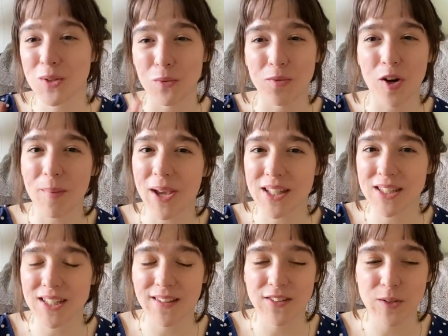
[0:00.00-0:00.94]
The
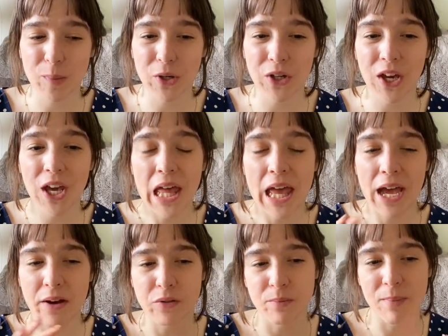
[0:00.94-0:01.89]
romance in this book,
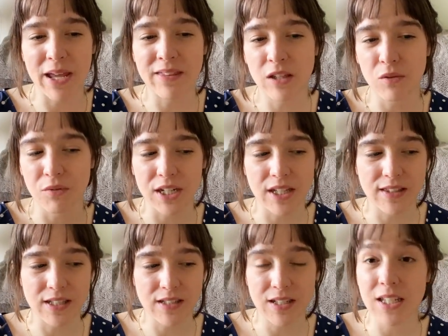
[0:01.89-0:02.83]
I was mainly reading
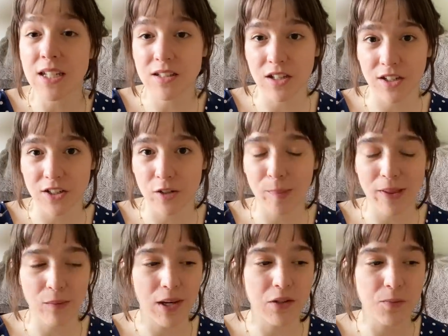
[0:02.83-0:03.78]
this, it is young adult
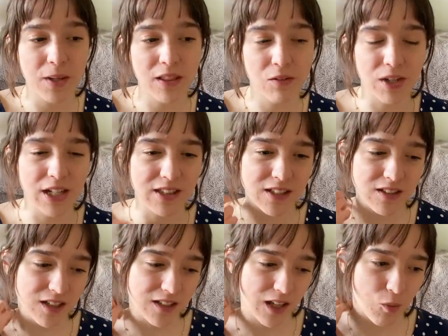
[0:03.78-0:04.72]
by the way, I was mainly reading this
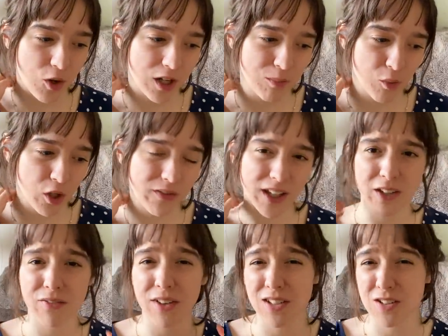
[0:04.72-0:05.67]
because I wanted more of
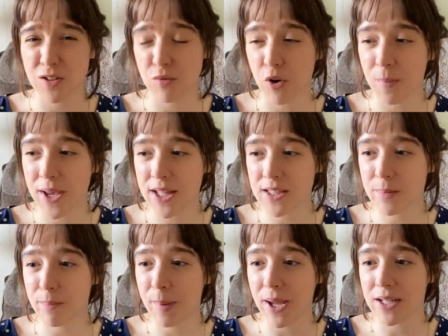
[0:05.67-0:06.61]
like a fantasy
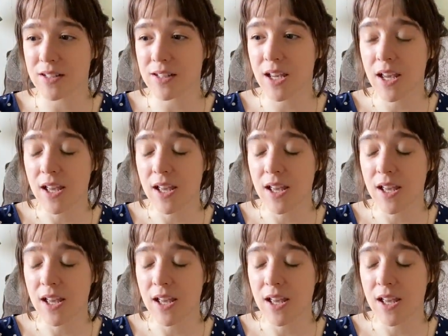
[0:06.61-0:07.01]
romance, but